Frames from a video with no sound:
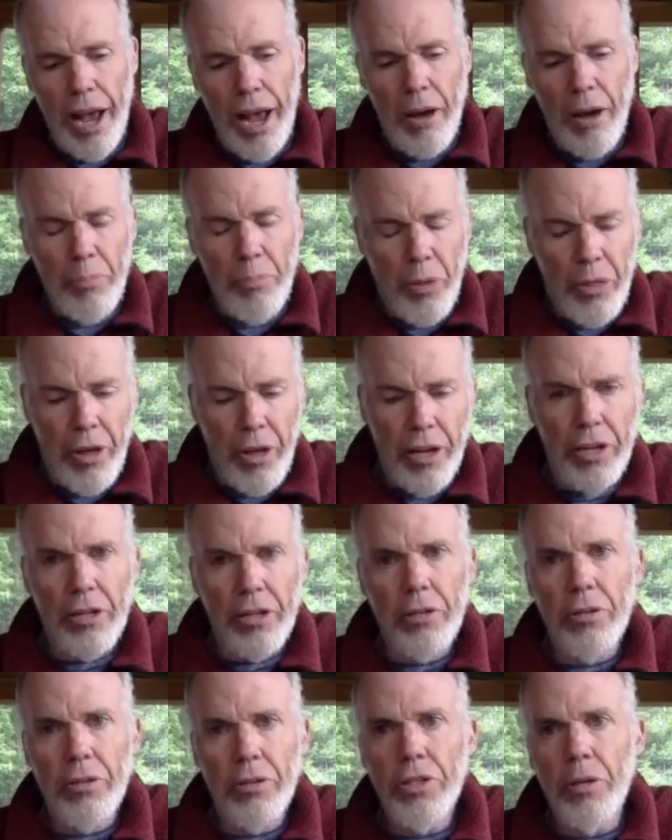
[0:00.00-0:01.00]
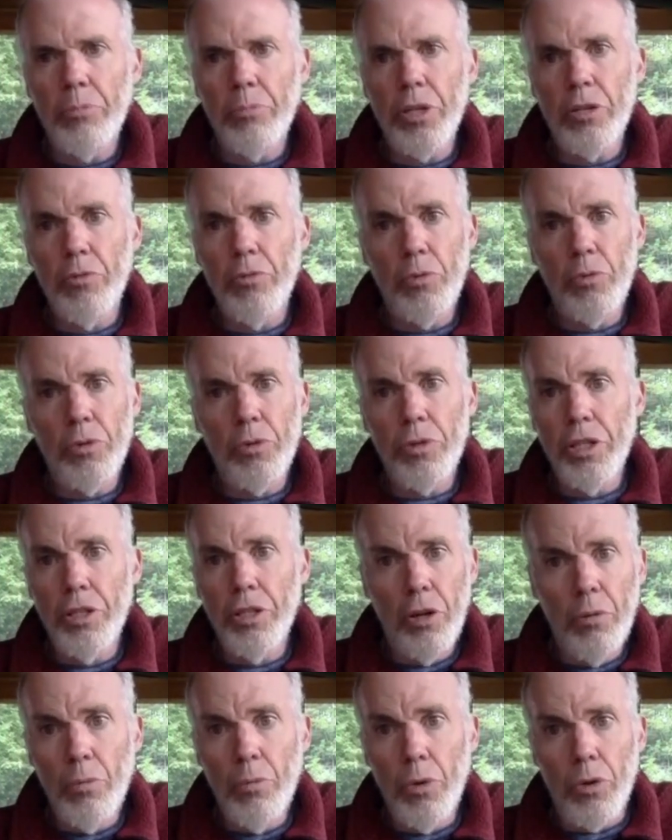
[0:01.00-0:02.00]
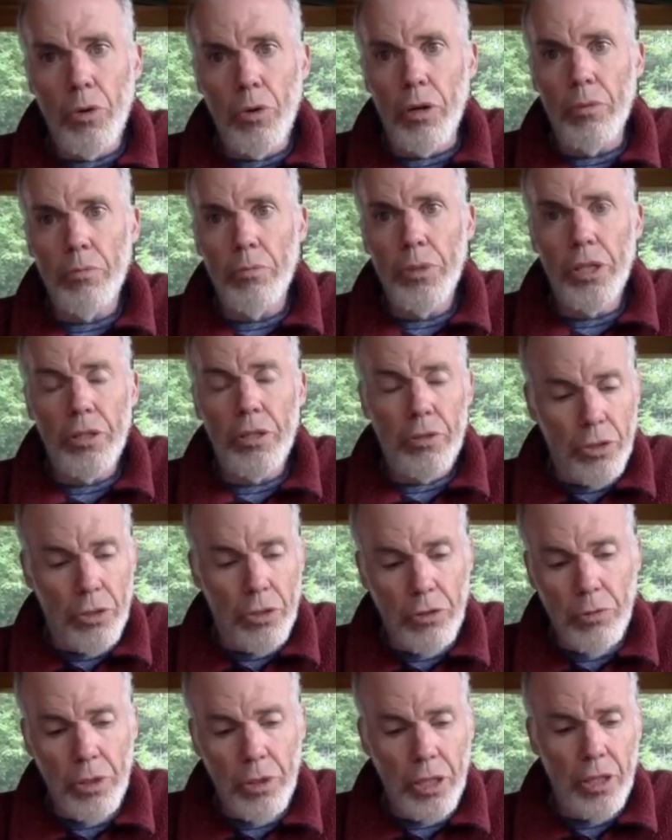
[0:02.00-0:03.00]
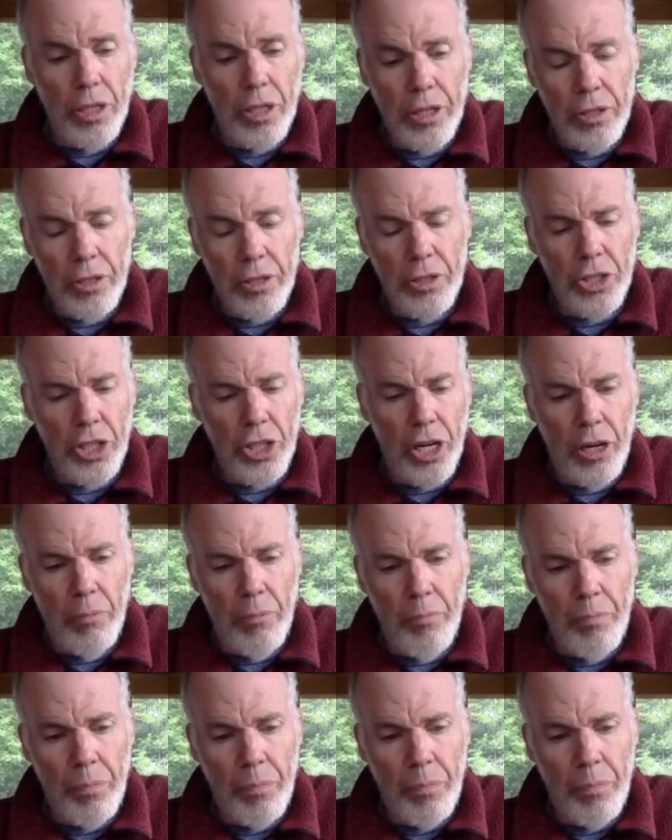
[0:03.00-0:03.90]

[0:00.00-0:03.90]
apathetic or something, worry no more. They're doing their job.